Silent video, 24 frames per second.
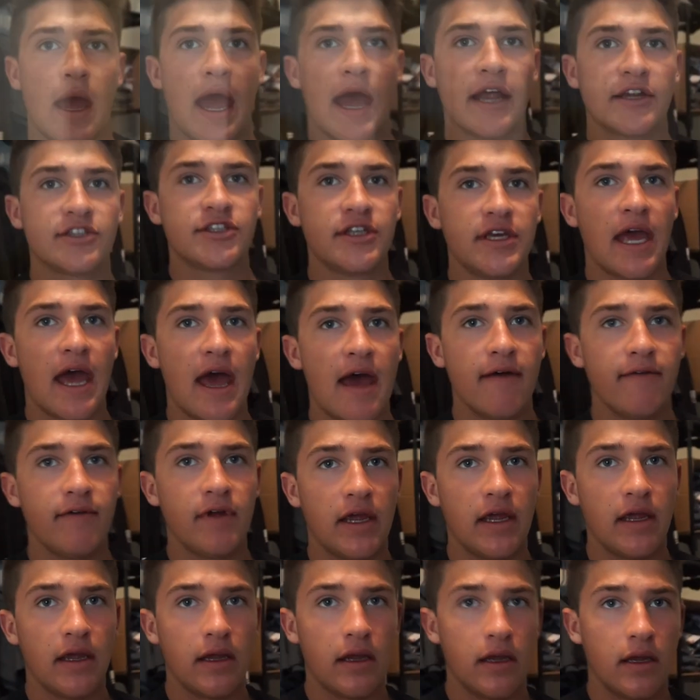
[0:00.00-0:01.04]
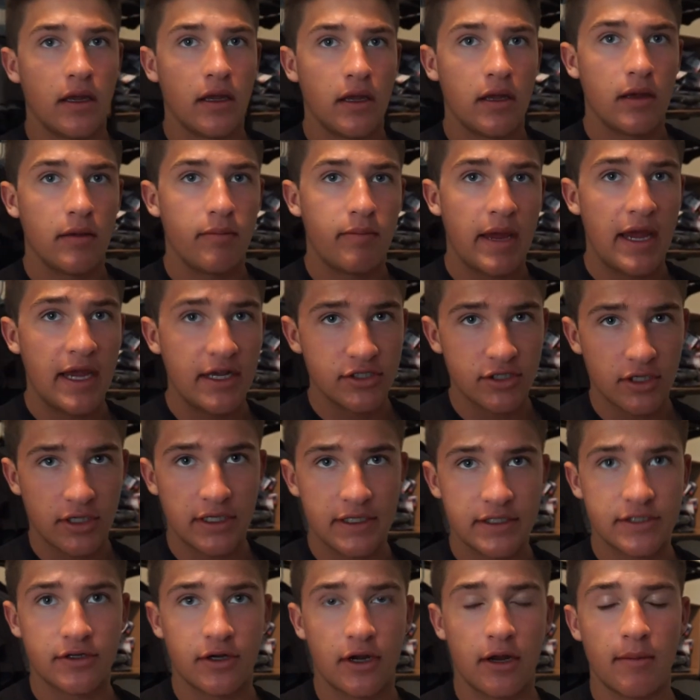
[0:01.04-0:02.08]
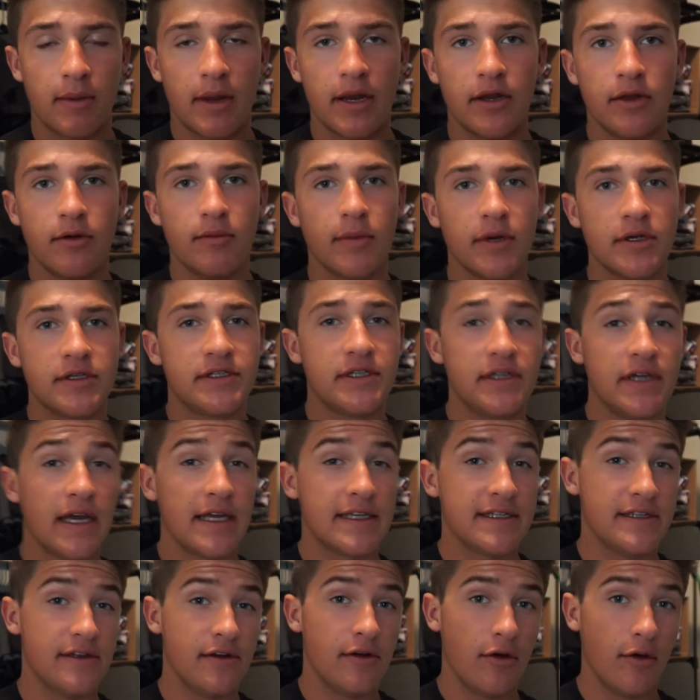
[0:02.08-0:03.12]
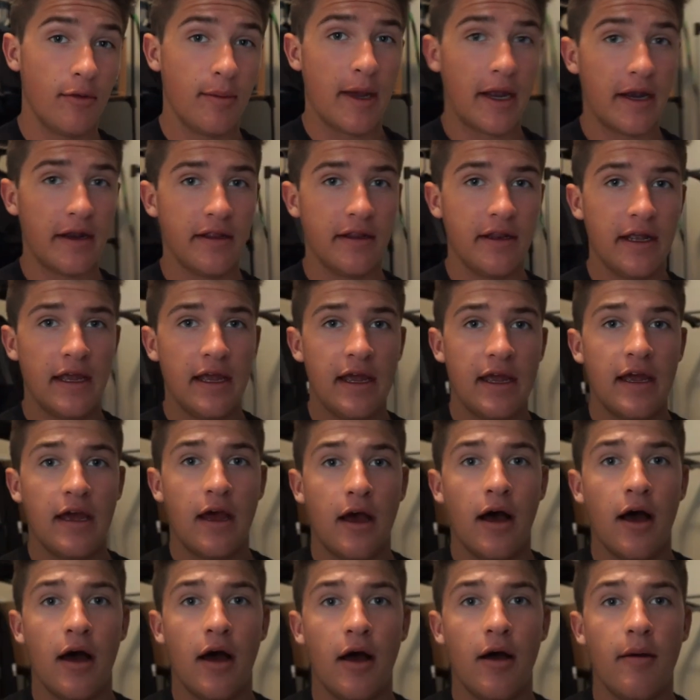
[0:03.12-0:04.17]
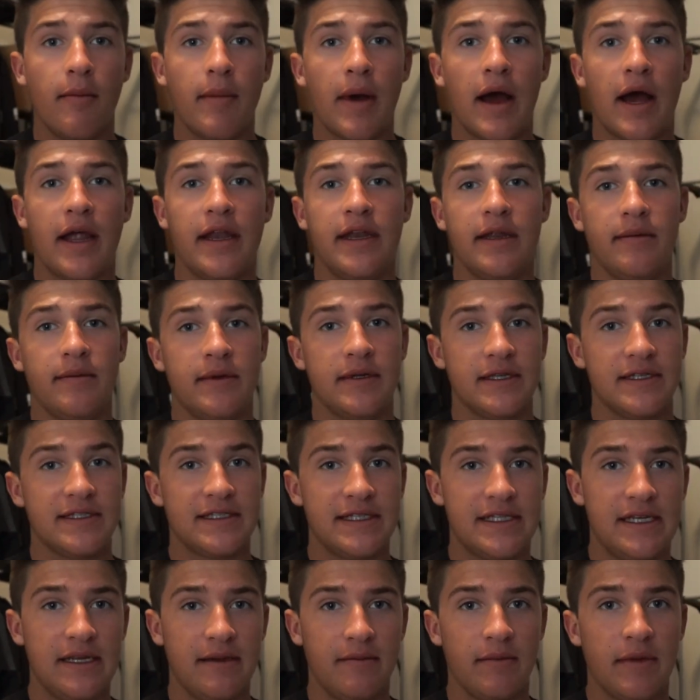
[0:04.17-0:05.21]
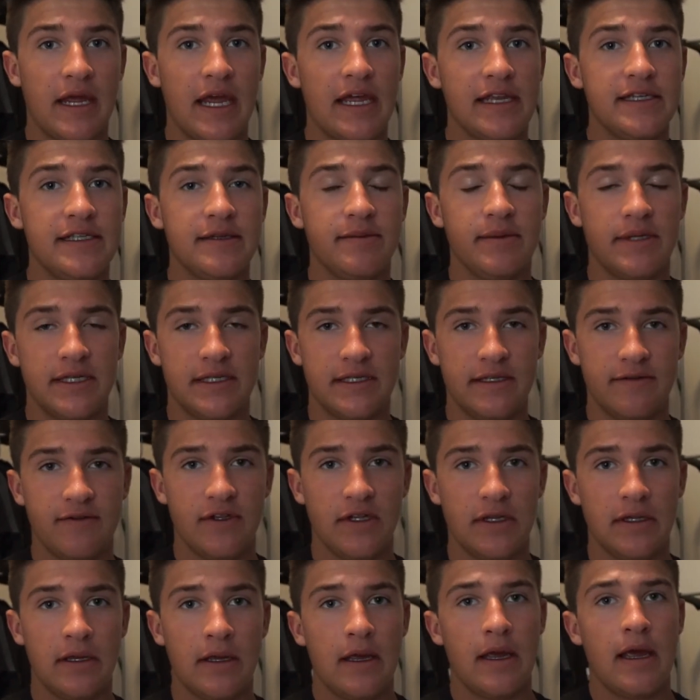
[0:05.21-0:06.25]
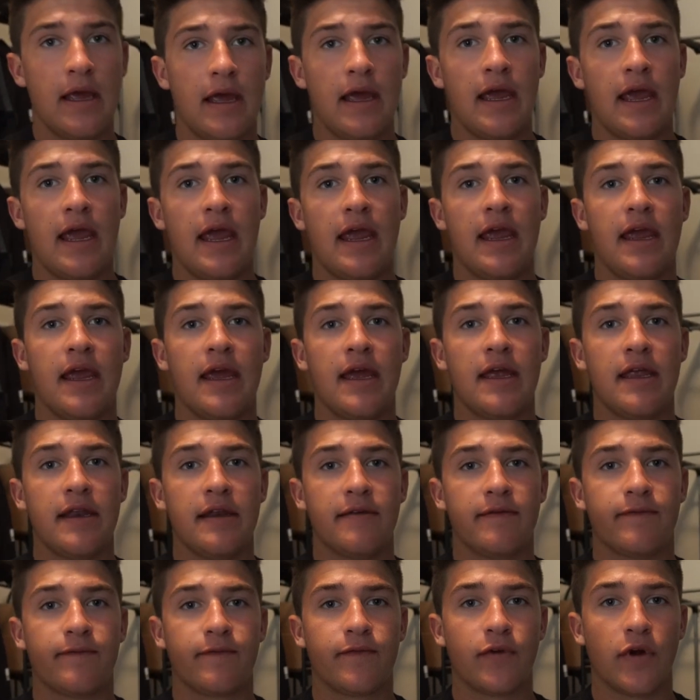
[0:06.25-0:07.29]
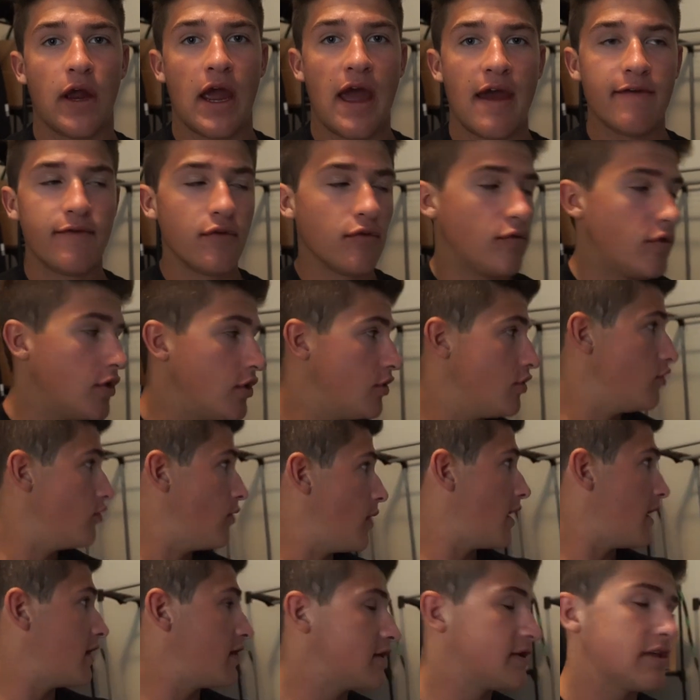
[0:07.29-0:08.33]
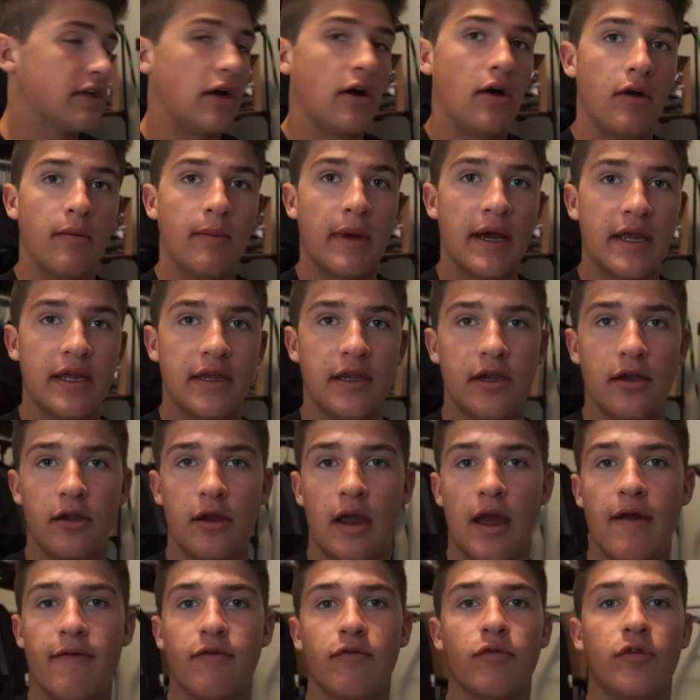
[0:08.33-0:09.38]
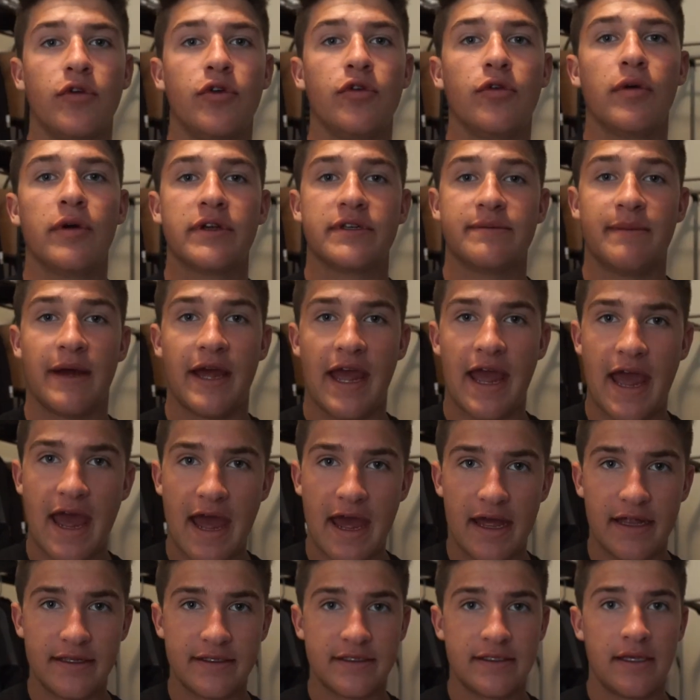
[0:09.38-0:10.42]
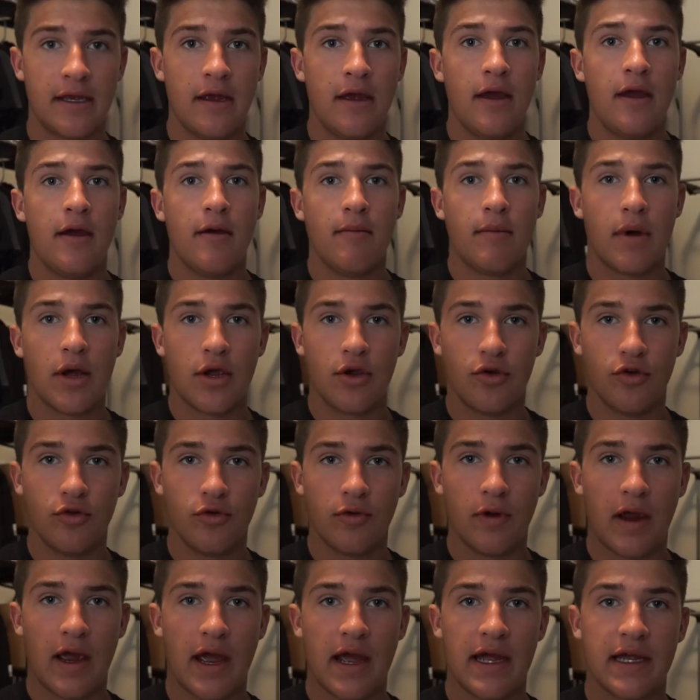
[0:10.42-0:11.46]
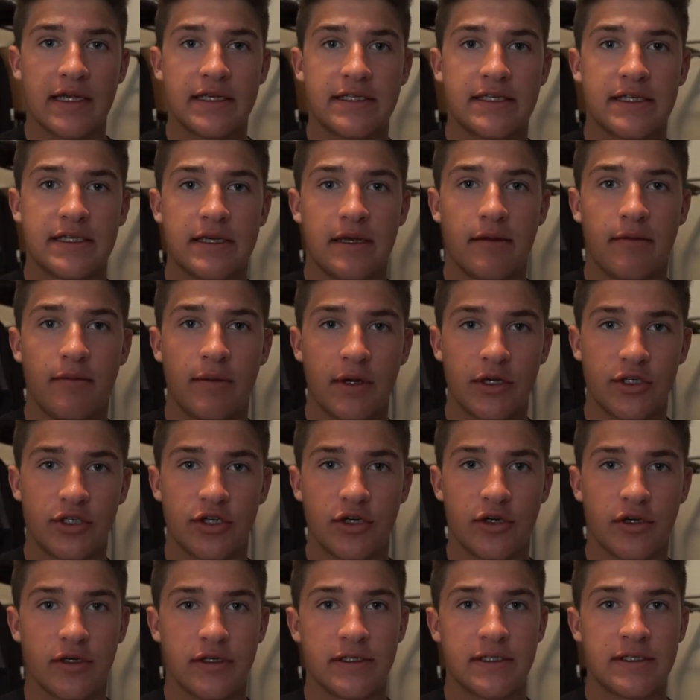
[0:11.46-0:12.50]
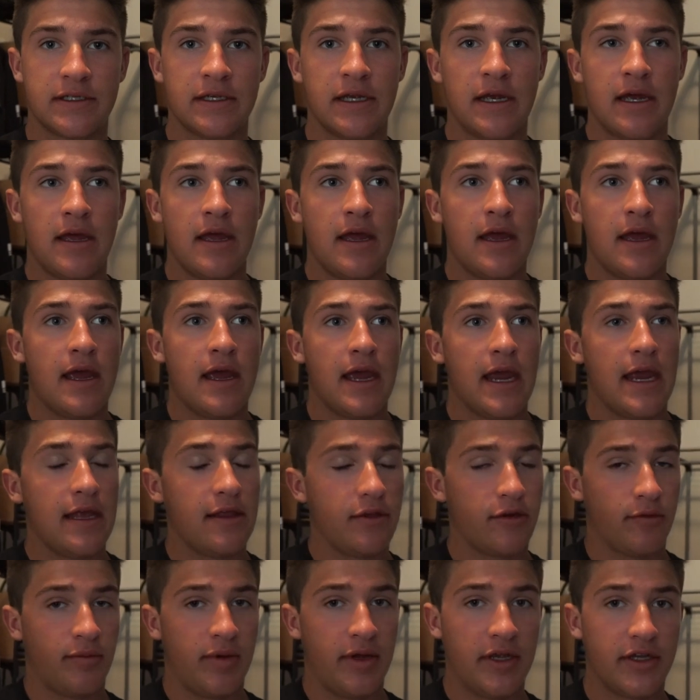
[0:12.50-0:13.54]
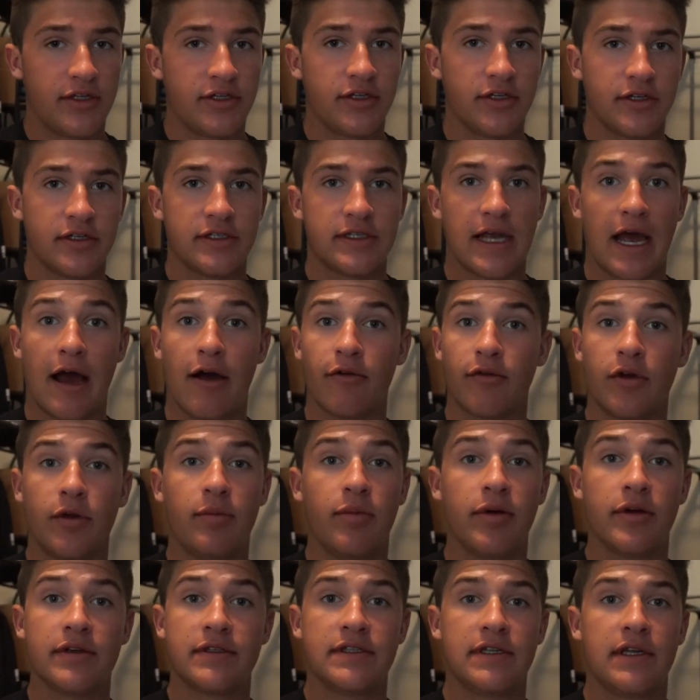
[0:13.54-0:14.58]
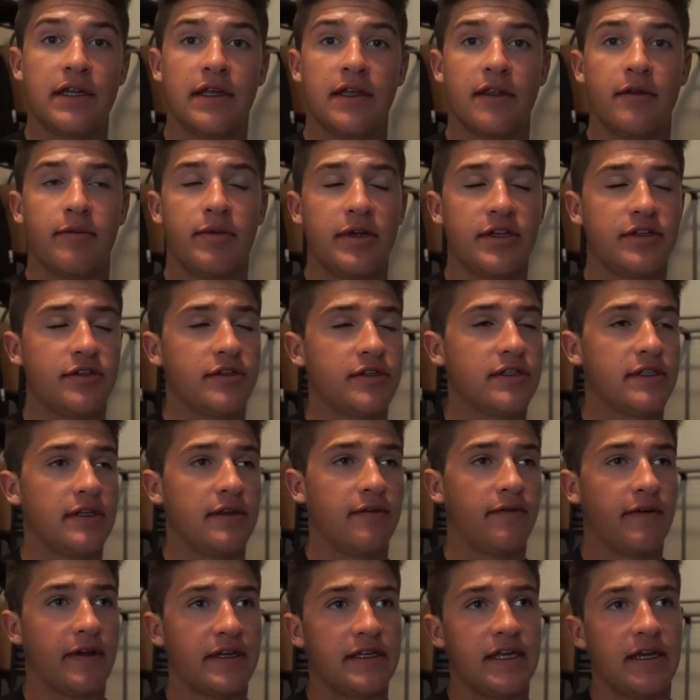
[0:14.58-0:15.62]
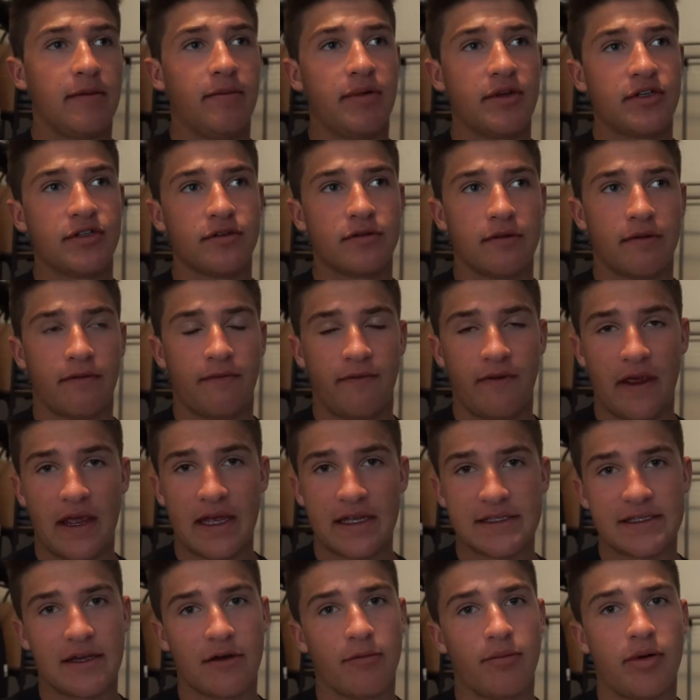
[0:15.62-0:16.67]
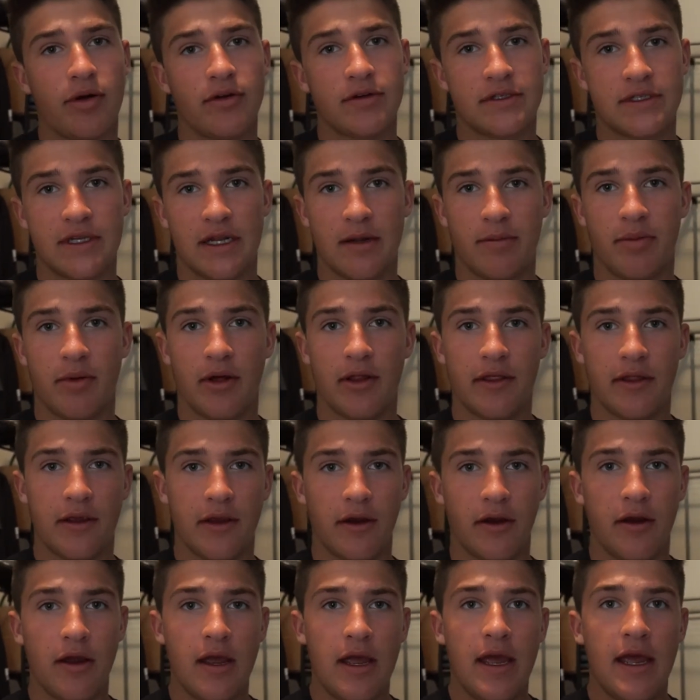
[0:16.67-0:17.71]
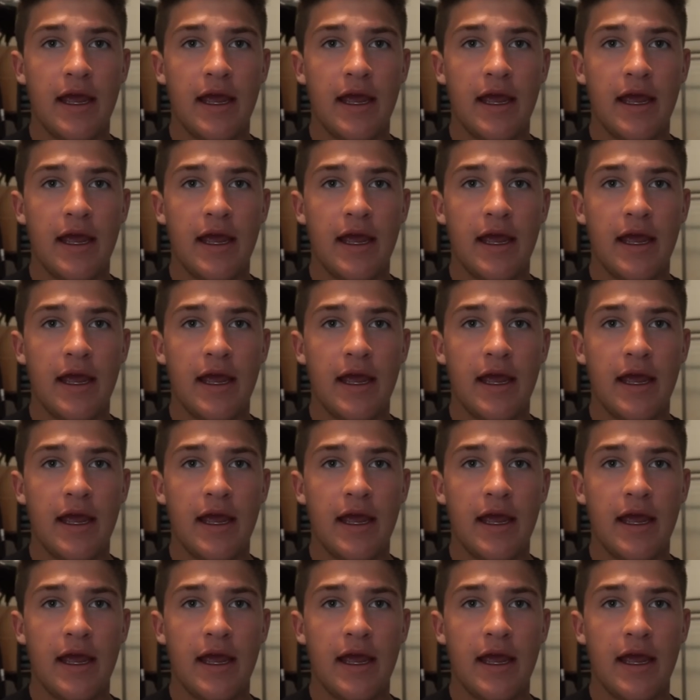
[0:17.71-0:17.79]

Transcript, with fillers: I actually have a page on Instagram. I know most of you guys know about it. Um, I named it Team KTBTV. And for everyone who wears all my gear, everyone who wears my hats, my Hoorags, my shirts, and their pictures, I'll repost any of the pictures. And if I take pictures with fans, I'll post it up on there.